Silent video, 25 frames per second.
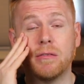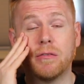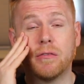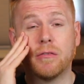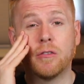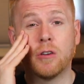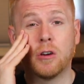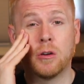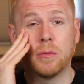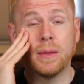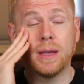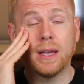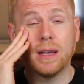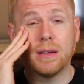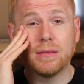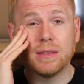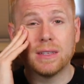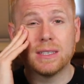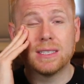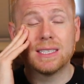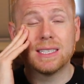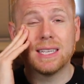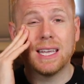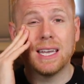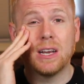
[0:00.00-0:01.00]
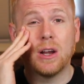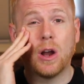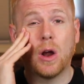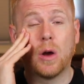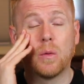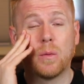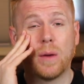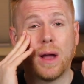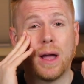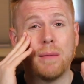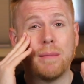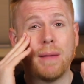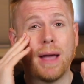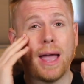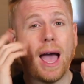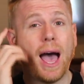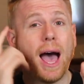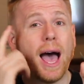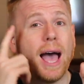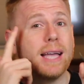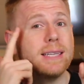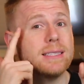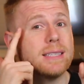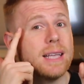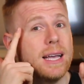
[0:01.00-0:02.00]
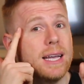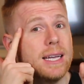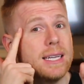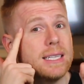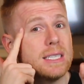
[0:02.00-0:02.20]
firming of the skin around my eyes,